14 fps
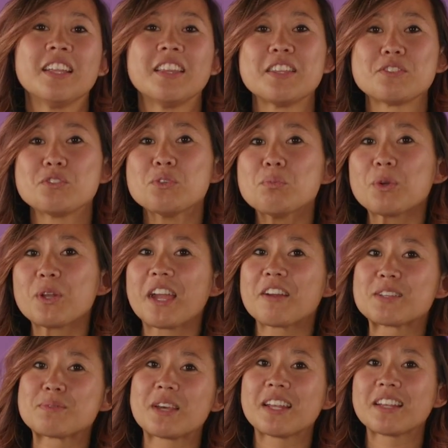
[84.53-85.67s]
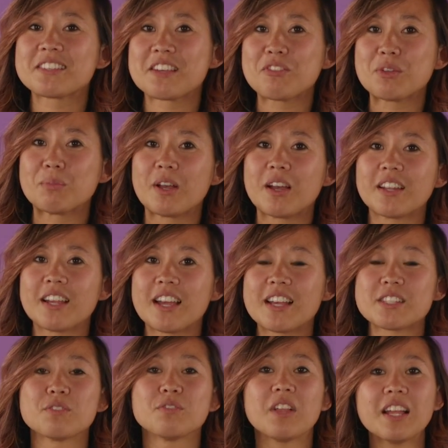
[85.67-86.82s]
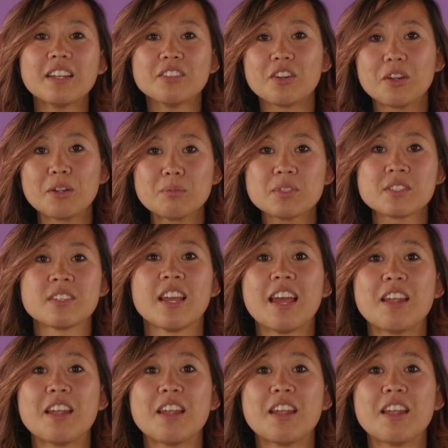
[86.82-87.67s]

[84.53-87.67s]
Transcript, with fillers: This super charismatic cephalopod has flattened arms